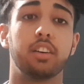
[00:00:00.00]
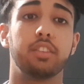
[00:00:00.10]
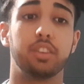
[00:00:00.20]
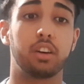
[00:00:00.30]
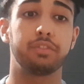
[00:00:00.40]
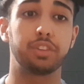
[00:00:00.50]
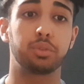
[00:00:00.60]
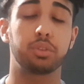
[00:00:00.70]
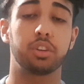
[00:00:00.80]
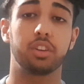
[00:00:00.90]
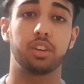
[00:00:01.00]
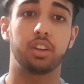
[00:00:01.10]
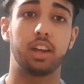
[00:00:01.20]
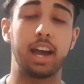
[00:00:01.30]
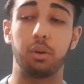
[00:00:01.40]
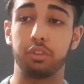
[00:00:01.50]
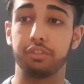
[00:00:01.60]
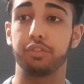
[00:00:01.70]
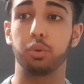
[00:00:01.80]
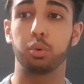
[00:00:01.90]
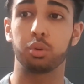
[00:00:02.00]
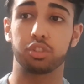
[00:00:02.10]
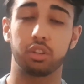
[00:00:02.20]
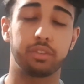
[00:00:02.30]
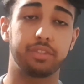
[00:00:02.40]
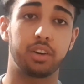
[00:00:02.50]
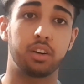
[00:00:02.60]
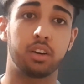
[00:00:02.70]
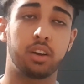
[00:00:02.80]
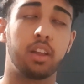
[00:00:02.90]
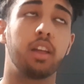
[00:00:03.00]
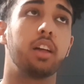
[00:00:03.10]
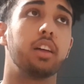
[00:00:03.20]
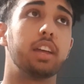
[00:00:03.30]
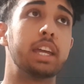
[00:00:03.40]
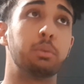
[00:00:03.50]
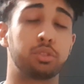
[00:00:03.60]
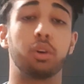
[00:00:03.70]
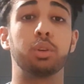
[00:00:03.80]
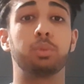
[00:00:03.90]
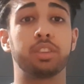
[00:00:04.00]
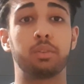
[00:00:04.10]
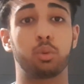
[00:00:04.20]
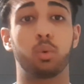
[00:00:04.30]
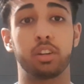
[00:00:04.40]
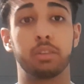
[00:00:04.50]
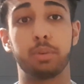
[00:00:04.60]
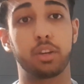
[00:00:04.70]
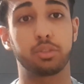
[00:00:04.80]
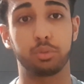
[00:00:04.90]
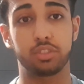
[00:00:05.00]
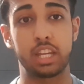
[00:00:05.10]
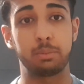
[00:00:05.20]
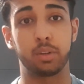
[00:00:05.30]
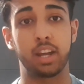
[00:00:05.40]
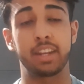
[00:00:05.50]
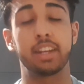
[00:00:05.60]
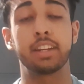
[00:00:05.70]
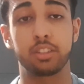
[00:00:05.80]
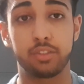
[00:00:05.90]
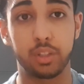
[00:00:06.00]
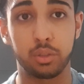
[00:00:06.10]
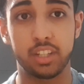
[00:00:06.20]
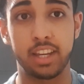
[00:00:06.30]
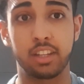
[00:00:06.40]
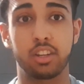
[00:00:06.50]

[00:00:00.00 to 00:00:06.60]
for Nuffield, out of the 4 so far, it was the only one that required a personal statement and an interview stage.